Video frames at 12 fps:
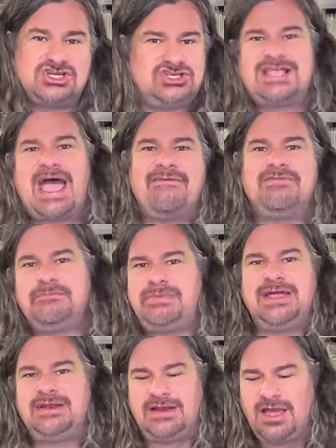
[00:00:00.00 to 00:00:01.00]
just haven't
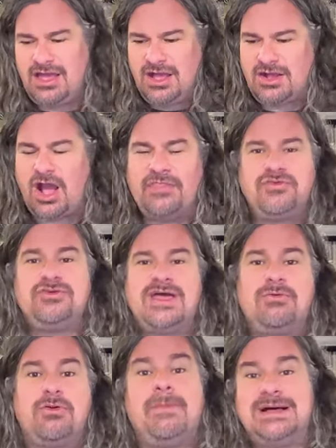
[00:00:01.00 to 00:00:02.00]
been gone through
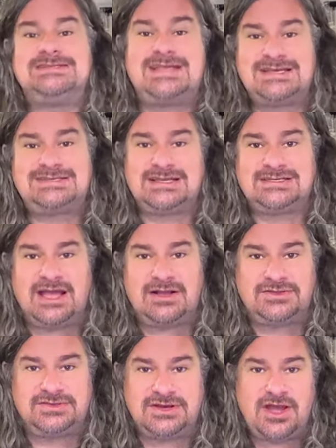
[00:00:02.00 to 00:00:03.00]
that robust testing
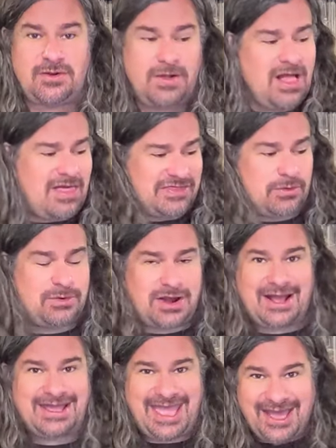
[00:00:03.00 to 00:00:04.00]
cycle to know that we're
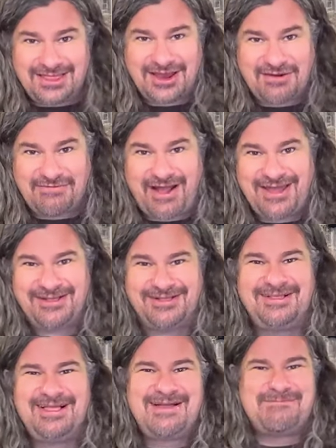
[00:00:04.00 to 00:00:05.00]
not killing our
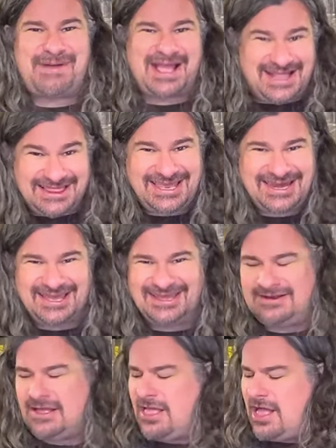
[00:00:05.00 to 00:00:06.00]
vinyl by cleaning it.